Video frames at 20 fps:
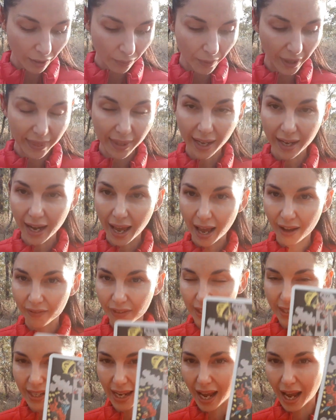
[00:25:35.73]
We then have
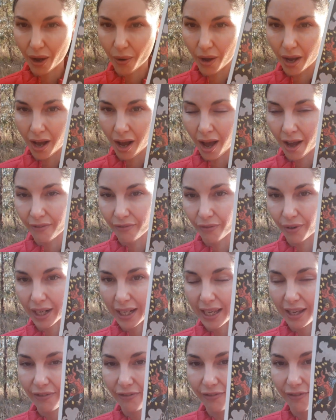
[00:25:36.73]
the Tower. I
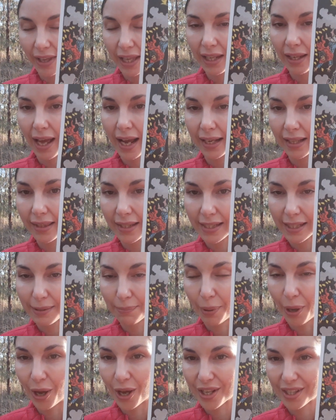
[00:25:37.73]
really feel like this
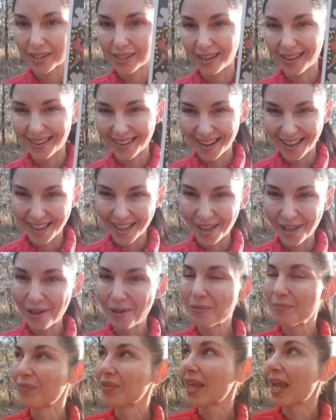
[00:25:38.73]
person
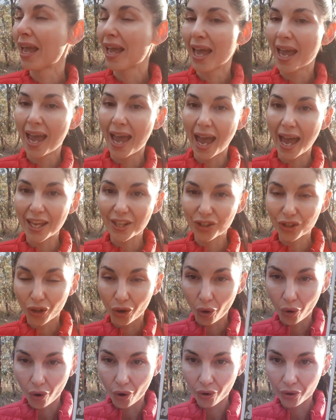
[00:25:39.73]
has
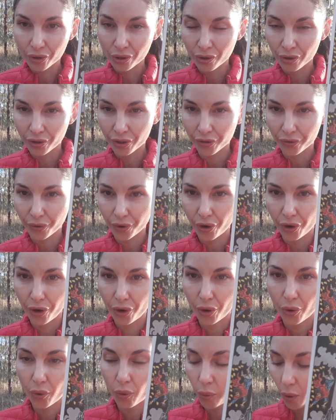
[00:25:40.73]
gone
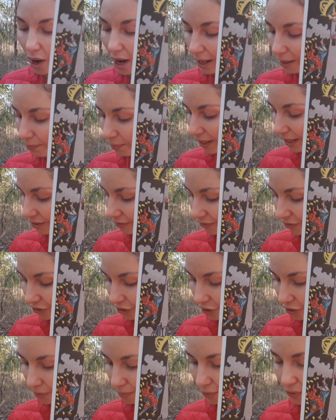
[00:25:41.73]
through quite a bit of
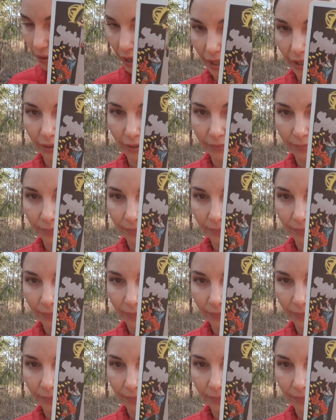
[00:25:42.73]
turmoil.